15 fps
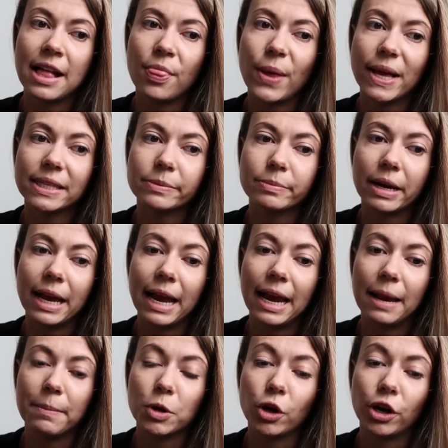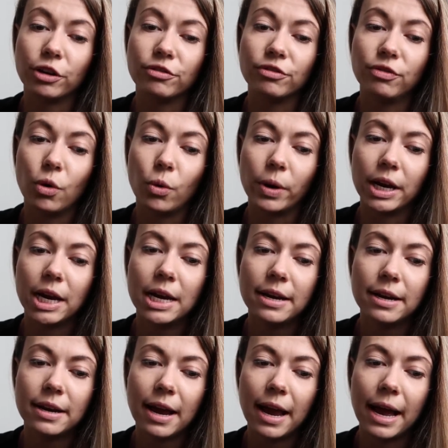that's my aim going
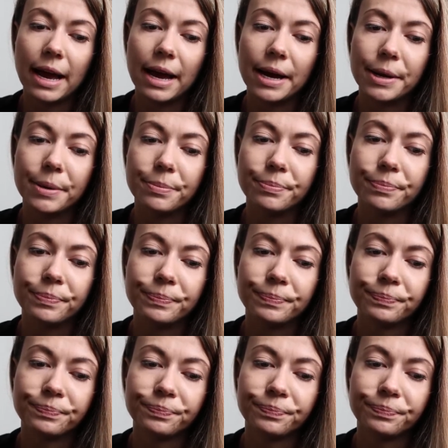forward. And